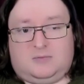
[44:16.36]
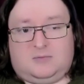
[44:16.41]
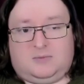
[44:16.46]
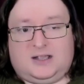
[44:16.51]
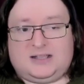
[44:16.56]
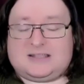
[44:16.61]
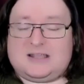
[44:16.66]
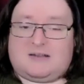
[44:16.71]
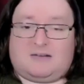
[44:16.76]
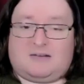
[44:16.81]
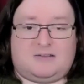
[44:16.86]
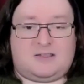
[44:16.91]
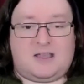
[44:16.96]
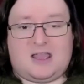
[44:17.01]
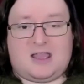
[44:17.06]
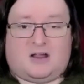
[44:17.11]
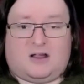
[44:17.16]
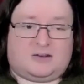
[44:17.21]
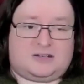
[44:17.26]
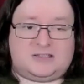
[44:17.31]
Because
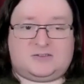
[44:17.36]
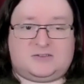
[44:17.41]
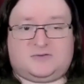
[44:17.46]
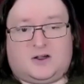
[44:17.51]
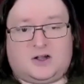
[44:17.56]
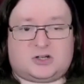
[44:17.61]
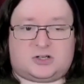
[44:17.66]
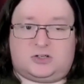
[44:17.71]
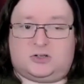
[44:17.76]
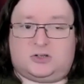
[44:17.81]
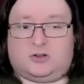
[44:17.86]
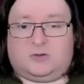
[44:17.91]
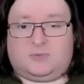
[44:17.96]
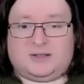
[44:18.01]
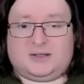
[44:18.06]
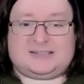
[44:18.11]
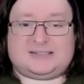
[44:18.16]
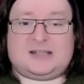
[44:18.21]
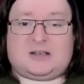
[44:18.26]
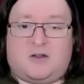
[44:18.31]
they are dysfunctional
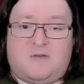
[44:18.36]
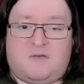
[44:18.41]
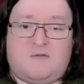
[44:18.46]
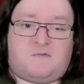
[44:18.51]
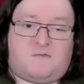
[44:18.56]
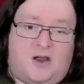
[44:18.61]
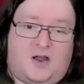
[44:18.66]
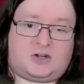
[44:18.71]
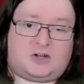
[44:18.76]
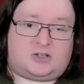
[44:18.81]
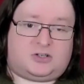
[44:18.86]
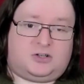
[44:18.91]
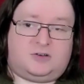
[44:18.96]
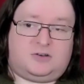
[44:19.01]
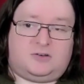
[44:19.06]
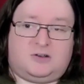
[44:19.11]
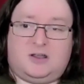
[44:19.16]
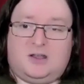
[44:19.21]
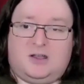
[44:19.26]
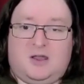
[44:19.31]
because they don't
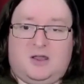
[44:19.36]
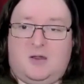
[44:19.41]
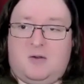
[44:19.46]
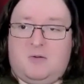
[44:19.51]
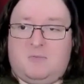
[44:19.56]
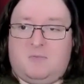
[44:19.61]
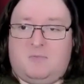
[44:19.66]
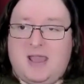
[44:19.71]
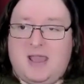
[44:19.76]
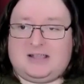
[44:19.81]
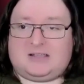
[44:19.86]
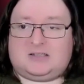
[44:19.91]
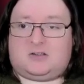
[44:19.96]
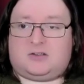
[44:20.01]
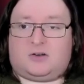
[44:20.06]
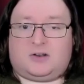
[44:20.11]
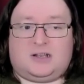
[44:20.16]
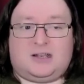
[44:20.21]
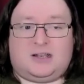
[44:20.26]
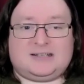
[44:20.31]
function based
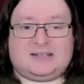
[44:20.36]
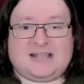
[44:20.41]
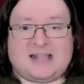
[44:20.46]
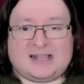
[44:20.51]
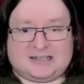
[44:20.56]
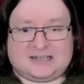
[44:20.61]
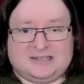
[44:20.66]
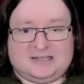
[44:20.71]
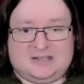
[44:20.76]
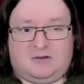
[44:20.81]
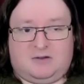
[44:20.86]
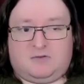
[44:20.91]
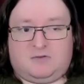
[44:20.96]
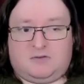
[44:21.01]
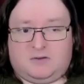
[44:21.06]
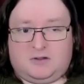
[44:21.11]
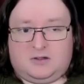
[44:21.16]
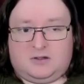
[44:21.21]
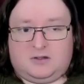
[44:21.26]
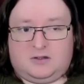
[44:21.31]
on an
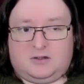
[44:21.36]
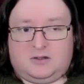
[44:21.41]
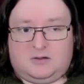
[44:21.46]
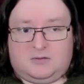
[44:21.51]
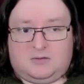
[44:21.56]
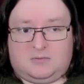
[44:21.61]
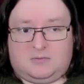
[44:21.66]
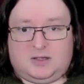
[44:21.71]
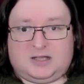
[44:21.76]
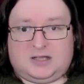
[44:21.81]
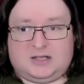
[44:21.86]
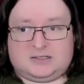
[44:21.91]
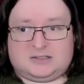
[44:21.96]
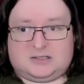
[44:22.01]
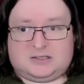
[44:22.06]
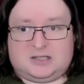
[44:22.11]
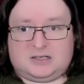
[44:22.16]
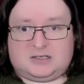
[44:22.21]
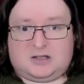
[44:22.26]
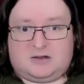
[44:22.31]
executive,
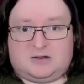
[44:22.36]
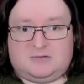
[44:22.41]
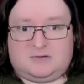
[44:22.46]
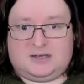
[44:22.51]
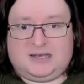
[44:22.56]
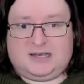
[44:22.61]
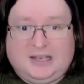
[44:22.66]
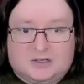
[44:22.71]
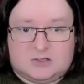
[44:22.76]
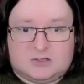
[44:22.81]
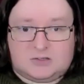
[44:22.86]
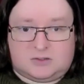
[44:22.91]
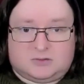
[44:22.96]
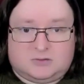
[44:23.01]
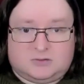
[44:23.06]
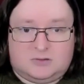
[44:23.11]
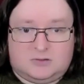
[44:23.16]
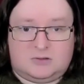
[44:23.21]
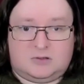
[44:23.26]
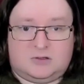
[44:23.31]
because they don't need
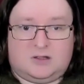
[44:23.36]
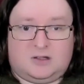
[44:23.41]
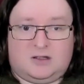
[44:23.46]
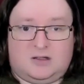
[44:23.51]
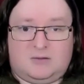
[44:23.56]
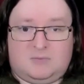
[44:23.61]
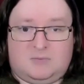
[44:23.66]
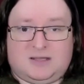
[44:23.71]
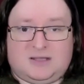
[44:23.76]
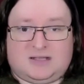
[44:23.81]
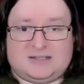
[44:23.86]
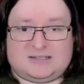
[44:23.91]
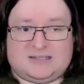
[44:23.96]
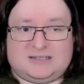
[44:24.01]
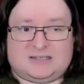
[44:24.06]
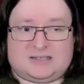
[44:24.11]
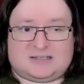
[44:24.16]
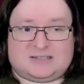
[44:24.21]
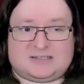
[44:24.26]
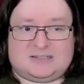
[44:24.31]
to, because
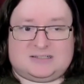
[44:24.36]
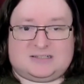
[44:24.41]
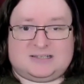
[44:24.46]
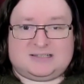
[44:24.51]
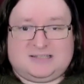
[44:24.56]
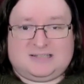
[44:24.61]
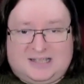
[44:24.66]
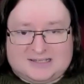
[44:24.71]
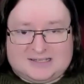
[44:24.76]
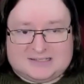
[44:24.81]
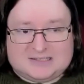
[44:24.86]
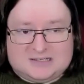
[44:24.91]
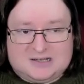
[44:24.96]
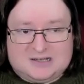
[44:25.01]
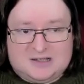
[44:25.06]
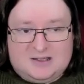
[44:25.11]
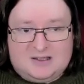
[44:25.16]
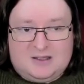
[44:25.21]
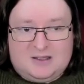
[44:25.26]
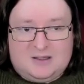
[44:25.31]
it doesn't
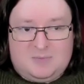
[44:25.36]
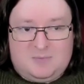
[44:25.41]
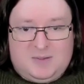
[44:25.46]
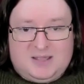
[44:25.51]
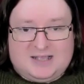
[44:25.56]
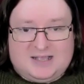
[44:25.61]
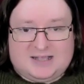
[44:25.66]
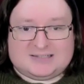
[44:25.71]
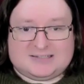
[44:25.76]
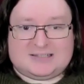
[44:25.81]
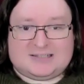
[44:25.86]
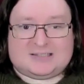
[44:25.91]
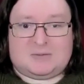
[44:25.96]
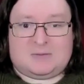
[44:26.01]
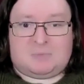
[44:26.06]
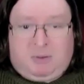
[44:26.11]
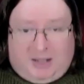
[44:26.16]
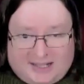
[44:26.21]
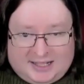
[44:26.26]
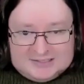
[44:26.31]
exist, because it's
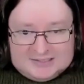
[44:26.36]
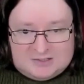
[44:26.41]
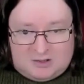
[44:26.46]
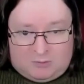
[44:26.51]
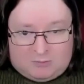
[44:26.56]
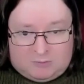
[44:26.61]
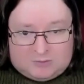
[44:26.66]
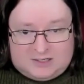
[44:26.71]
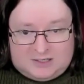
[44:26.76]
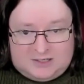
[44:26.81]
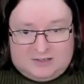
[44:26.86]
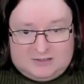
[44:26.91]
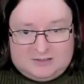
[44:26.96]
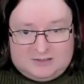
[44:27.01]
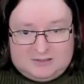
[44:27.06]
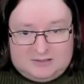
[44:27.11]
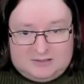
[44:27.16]
a placeholder.